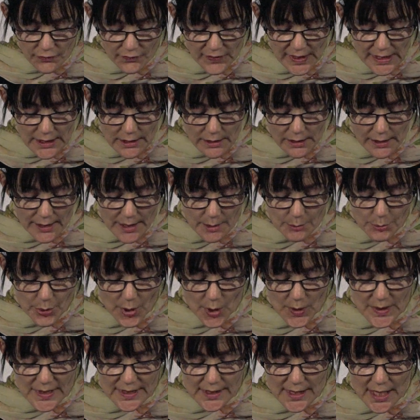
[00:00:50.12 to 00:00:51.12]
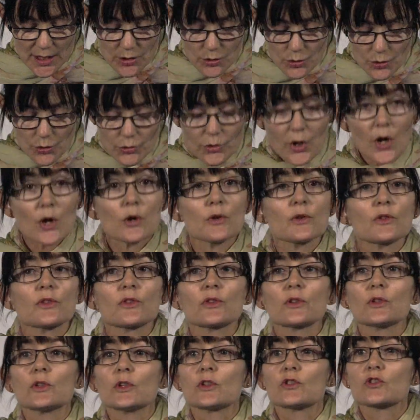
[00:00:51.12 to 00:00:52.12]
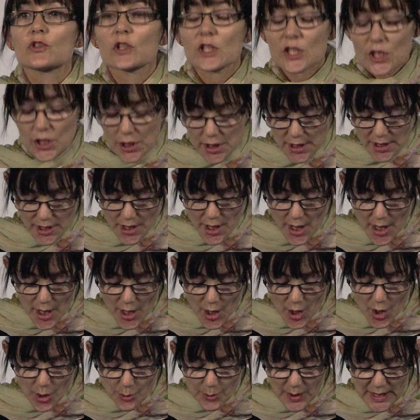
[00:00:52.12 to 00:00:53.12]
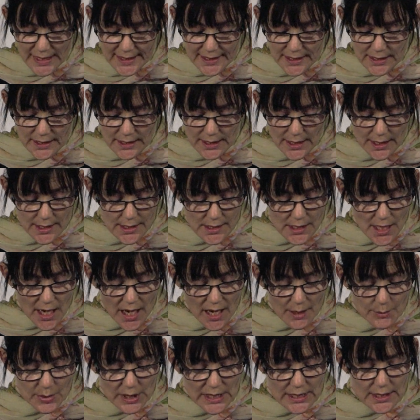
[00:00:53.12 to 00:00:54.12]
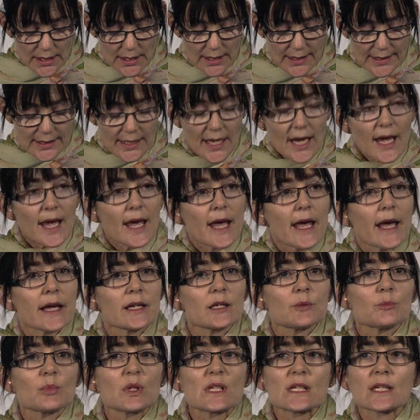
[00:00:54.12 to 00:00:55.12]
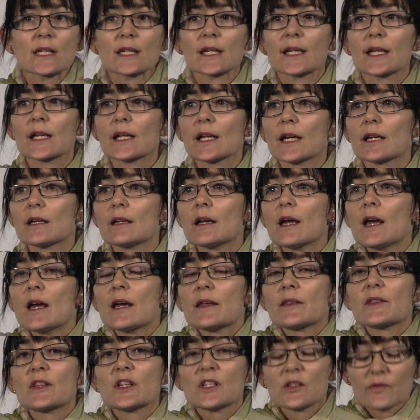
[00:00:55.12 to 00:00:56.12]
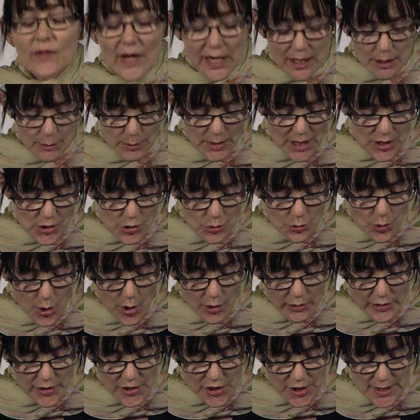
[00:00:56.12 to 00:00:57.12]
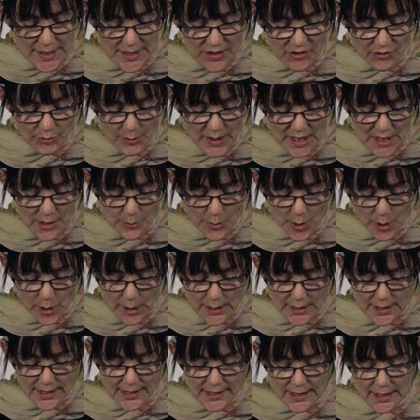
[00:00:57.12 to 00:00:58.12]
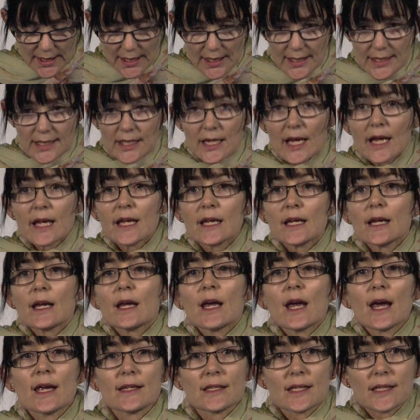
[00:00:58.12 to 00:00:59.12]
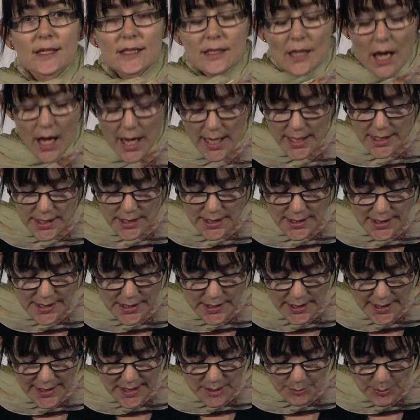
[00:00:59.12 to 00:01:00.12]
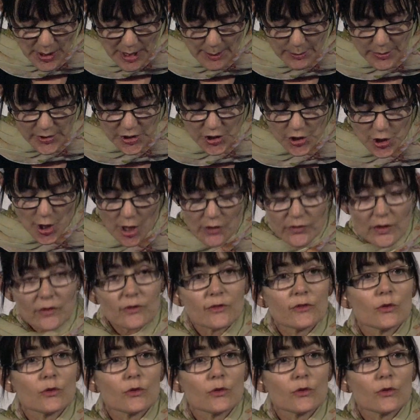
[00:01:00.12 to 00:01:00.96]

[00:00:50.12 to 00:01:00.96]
of fetal and postnatal growth, nutrition, obesity and diabetes, and in particular, the developmental origins of metabolic disease. As a scientist, he's published over